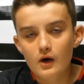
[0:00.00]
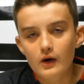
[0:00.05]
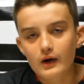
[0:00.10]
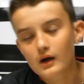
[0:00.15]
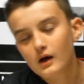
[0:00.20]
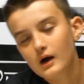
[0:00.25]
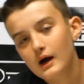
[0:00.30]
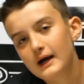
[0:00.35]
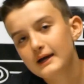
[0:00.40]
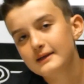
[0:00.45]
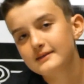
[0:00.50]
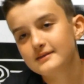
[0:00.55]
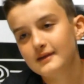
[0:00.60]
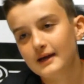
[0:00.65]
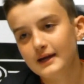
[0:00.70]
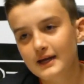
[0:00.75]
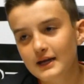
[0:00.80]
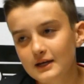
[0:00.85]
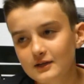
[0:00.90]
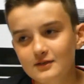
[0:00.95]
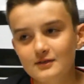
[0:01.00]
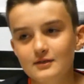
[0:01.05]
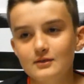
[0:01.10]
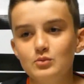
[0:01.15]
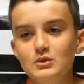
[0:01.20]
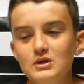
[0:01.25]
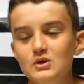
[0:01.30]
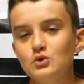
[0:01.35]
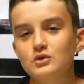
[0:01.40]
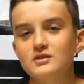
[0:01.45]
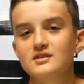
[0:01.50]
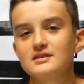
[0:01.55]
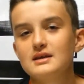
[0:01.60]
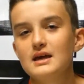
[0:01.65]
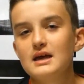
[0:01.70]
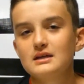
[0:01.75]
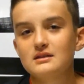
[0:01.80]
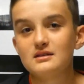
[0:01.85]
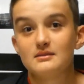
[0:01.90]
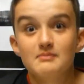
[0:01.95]
Alright guys, I guess we could
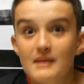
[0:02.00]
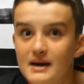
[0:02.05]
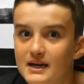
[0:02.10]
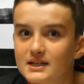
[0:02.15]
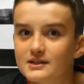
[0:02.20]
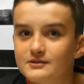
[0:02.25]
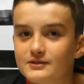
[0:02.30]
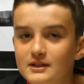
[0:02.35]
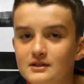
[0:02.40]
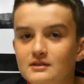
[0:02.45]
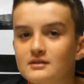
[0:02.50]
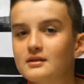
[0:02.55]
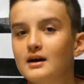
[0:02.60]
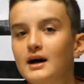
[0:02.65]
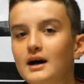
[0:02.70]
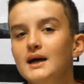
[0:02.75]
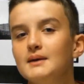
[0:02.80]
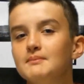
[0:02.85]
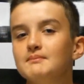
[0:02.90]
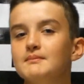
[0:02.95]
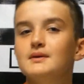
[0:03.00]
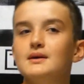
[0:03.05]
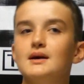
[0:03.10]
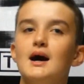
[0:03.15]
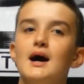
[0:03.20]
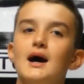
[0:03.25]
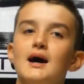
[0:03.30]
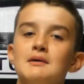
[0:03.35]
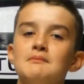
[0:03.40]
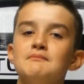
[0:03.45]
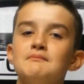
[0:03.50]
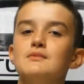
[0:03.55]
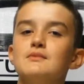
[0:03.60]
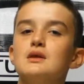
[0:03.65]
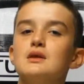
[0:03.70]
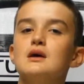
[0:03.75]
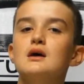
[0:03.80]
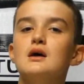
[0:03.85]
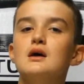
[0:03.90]
say it's main event time.